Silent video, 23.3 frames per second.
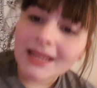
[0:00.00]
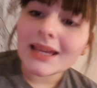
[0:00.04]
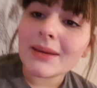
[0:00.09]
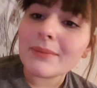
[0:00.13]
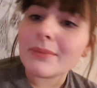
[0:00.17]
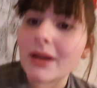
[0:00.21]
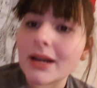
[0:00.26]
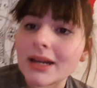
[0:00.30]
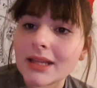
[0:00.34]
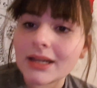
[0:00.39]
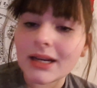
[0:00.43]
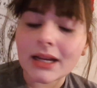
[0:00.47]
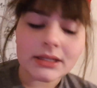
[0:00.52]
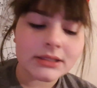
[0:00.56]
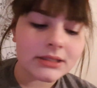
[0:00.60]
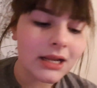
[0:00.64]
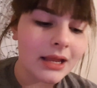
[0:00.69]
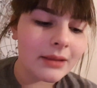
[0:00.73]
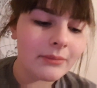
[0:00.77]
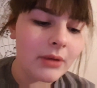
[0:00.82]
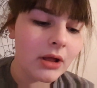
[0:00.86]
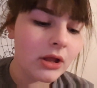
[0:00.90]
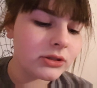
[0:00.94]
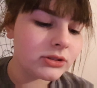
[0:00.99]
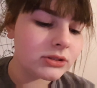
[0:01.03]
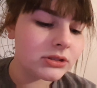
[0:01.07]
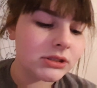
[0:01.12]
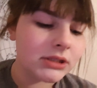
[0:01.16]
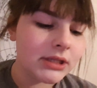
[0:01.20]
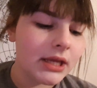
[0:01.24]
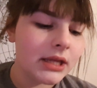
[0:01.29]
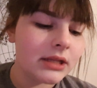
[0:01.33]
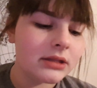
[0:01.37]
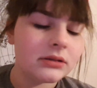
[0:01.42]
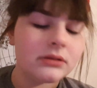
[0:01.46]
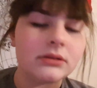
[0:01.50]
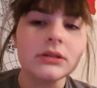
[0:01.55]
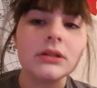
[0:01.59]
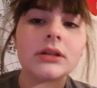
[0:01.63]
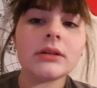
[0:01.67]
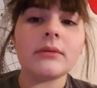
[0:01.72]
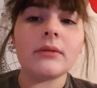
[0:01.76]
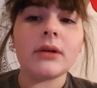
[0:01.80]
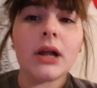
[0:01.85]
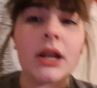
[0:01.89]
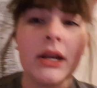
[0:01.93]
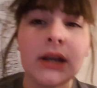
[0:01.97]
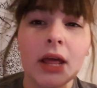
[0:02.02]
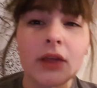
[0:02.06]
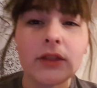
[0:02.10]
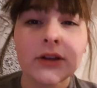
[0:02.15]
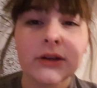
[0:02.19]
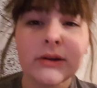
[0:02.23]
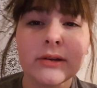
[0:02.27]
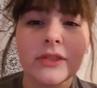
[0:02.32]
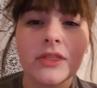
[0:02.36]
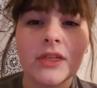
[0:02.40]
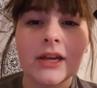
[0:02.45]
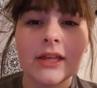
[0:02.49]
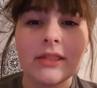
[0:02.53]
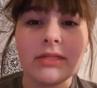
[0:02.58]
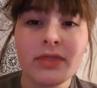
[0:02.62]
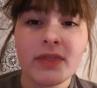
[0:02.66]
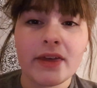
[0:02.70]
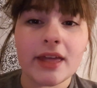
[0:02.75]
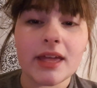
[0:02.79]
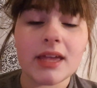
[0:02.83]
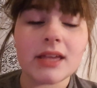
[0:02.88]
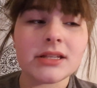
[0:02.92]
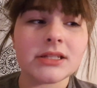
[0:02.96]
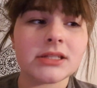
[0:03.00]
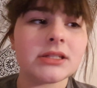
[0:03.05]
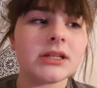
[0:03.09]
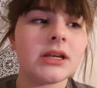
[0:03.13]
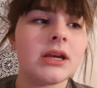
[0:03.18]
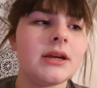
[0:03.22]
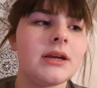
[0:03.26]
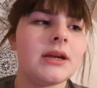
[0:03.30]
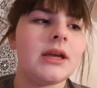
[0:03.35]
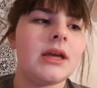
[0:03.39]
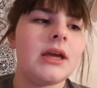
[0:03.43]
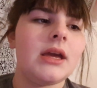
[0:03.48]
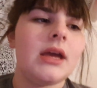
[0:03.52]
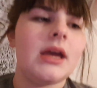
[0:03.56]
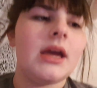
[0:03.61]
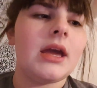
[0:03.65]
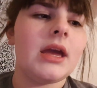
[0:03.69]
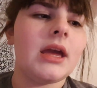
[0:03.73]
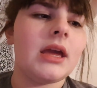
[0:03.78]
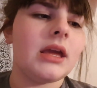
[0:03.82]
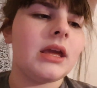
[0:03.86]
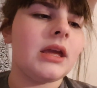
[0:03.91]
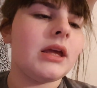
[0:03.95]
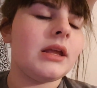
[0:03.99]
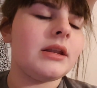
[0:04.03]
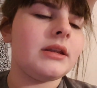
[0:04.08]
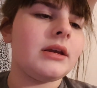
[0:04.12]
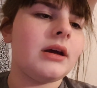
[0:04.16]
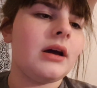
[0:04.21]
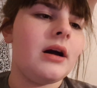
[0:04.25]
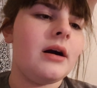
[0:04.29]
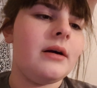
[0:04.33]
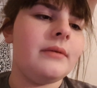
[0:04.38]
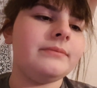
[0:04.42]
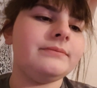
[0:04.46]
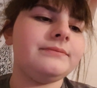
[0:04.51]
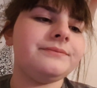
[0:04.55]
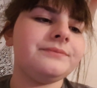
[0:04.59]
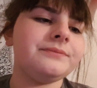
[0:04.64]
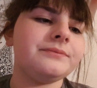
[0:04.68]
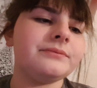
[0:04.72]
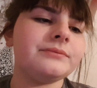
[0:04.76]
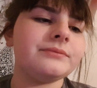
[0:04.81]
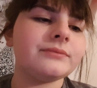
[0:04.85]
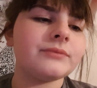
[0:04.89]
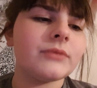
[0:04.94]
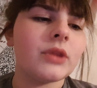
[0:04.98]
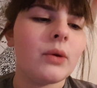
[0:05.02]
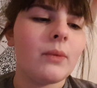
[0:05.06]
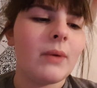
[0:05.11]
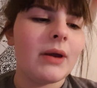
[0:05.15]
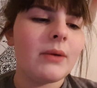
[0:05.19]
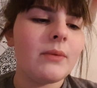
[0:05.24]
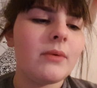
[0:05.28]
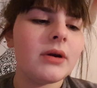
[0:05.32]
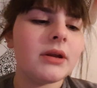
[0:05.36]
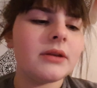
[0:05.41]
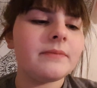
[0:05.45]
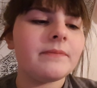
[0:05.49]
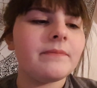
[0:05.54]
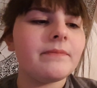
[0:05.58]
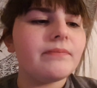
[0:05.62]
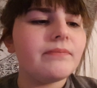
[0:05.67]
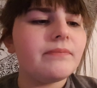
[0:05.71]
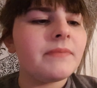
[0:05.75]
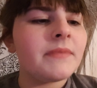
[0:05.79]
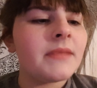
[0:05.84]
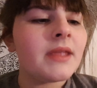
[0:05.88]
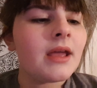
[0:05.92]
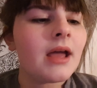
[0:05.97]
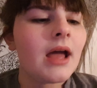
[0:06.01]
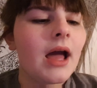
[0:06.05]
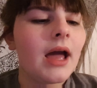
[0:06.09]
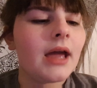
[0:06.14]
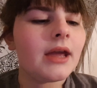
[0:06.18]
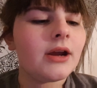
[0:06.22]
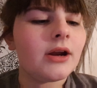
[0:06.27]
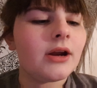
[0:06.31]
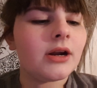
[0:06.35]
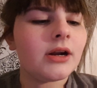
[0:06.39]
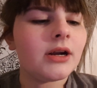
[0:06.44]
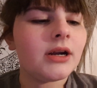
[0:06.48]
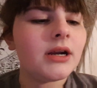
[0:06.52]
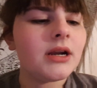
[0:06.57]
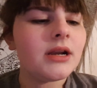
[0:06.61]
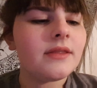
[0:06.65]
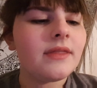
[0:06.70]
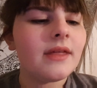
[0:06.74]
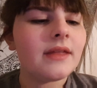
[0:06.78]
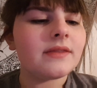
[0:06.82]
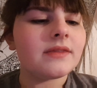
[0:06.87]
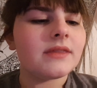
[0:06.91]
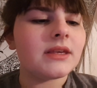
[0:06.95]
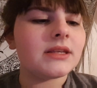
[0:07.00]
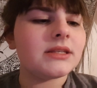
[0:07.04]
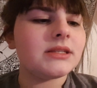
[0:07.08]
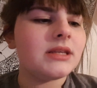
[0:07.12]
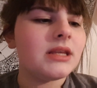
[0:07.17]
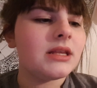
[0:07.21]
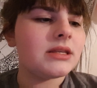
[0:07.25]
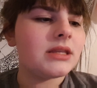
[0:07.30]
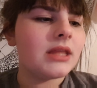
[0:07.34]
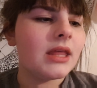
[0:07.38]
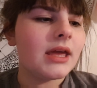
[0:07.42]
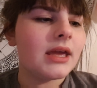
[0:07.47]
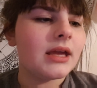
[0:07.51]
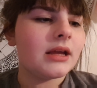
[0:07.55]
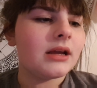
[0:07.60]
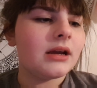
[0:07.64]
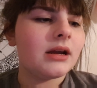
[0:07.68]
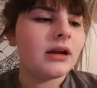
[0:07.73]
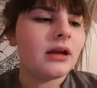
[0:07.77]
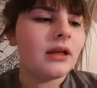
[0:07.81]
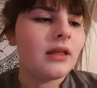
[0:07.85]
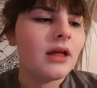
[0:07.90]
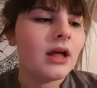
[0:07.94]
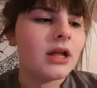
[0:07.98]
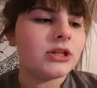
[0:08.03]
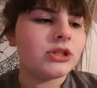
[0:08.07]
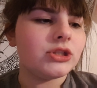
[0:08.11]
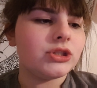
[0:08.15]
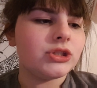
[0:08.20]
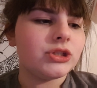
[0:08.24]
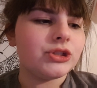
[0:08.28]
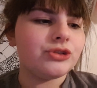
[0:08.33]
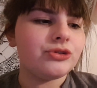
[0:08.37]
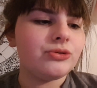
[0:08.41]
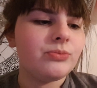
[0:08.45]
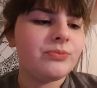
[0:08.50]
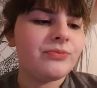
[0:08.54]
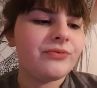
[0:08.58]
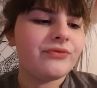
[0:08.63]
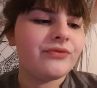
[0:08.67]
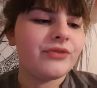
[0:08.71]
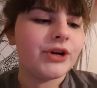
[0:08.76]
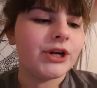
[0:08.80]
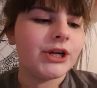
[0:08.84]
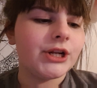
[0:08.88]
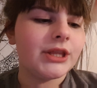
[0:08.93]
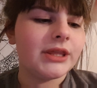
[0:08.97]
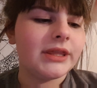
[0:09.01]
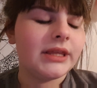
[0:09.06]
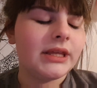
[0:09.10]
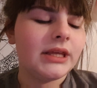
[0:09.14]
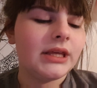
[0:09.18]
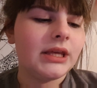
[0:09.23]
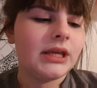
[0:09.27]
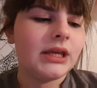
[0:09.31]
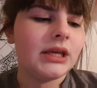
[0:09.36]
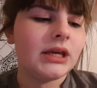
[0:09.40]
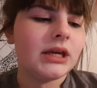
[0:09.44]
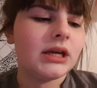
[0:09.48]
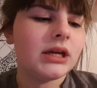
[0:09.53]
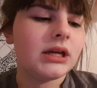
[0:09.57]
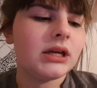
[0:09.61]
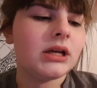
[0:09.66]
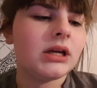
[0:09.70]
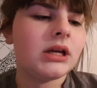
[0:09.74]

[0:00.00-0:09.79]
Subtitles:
get money next time, I'll get another thing of this. And the white one. I heard that this is like a dupe for the,